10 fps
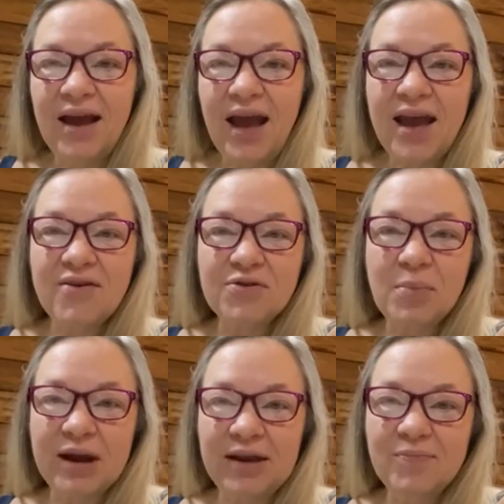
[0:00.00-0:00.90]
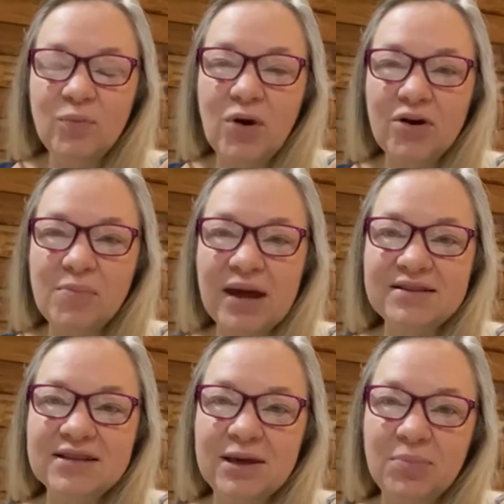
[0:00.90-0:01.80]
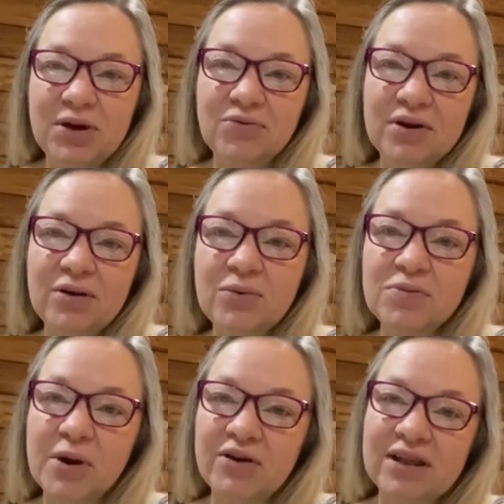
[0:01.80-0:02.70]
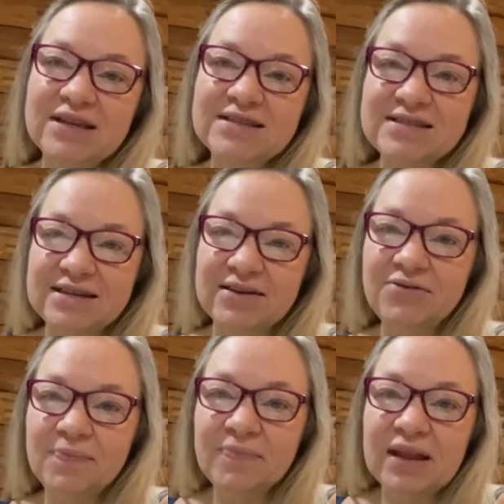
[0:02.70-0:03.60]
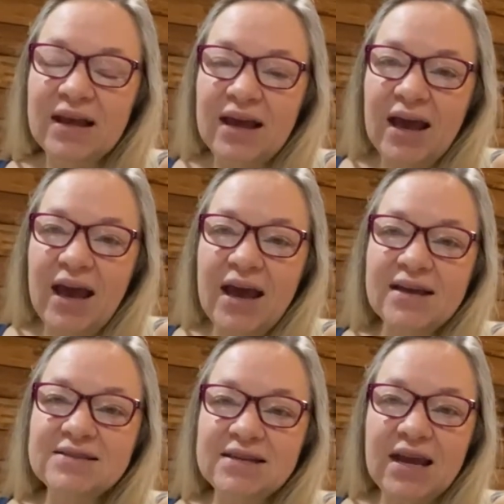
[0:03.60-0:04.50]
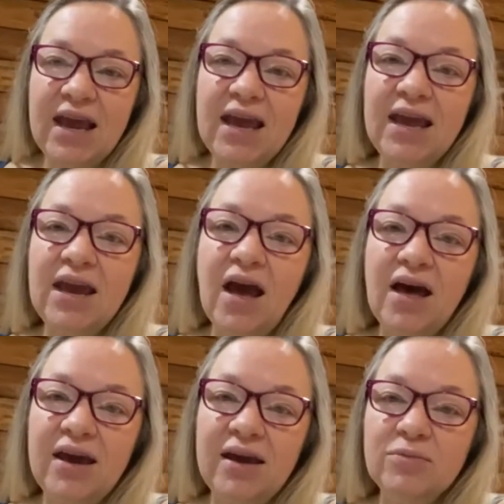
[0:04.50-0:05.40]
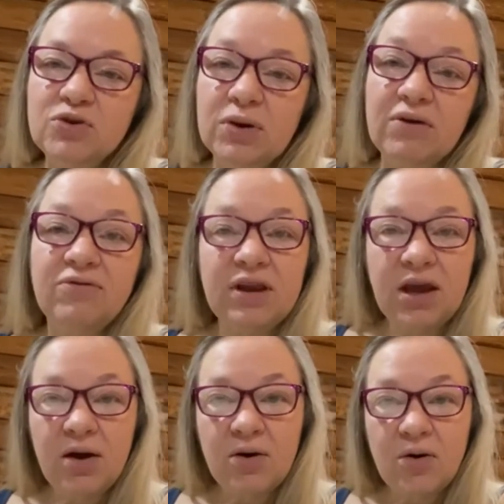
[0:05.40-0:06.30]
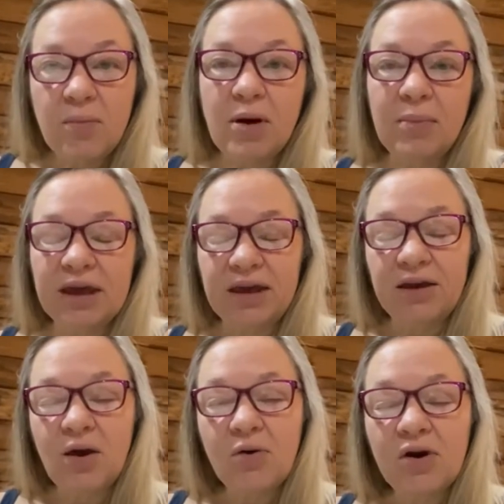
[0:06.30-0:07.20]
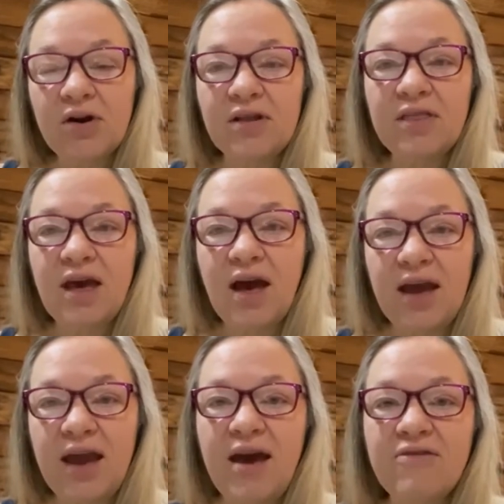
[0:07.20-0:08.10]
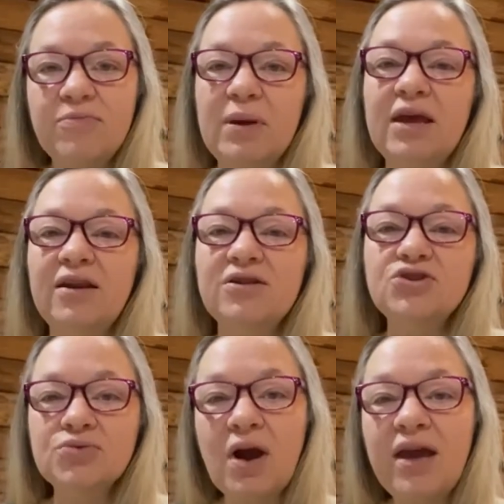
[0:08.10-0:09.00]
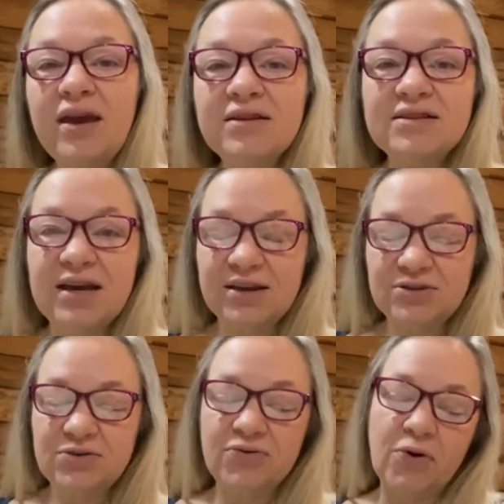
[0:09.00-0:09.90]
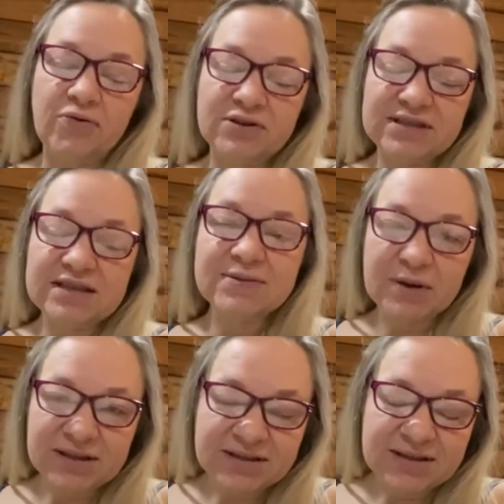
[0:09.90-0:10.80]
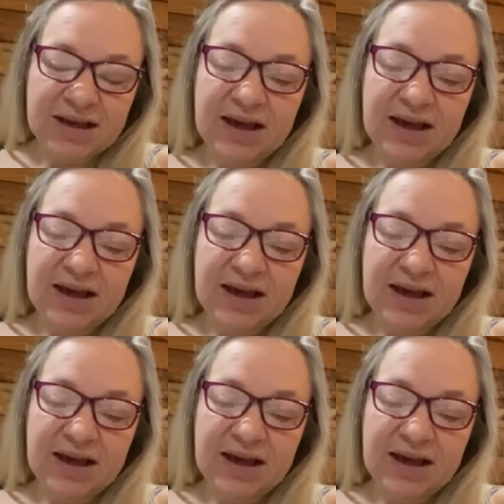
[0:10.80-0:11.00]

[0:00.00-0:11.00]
Hey everybody, welcome back to Keeping It Real with Marilyn and Steve. And today I am doing a video about making yogurt that I have been trying to get to for over 6 months.